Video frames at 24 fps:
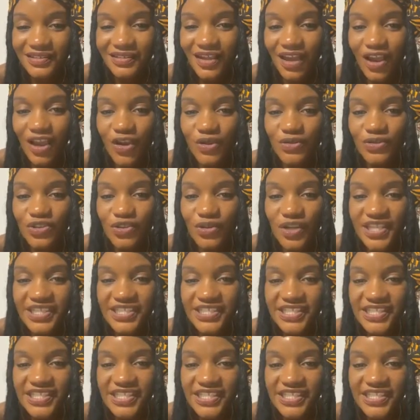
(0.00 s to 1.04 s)
Oh,
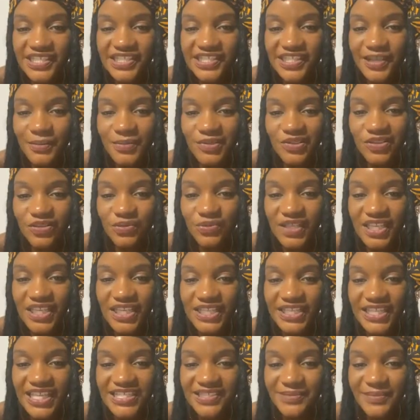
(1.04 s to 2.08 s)
Tracy, and the number 3.
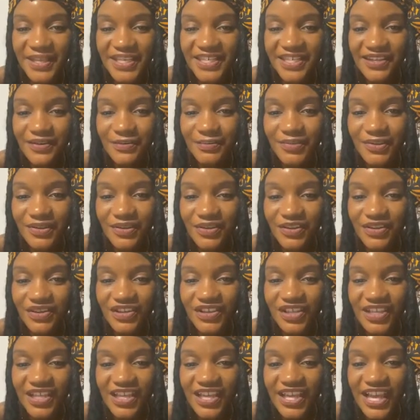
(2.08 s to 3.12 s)
That's my number.
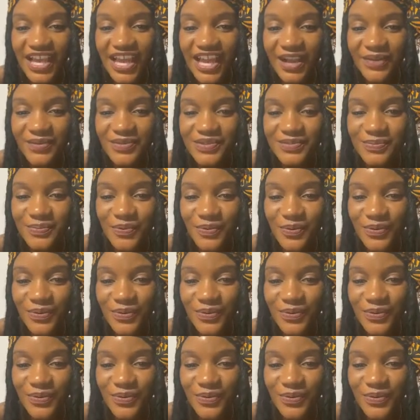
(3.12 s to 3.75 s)
I was